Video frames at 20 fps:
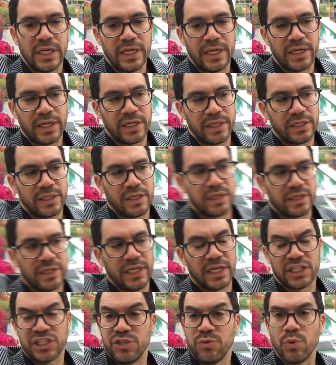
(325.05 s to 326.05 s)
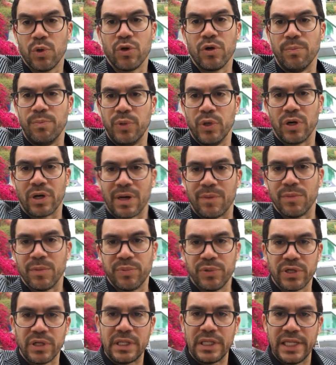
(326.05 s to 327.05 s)
And uh, he actually wrote a book. I'm gonna
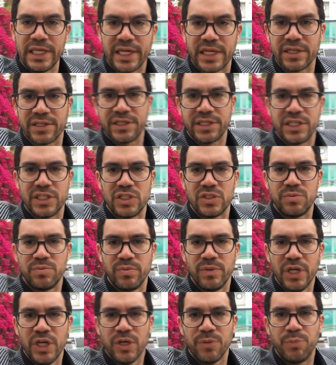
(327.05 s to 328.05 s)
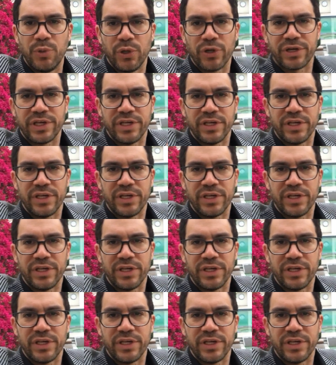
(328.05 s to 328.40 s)
put a link to his book.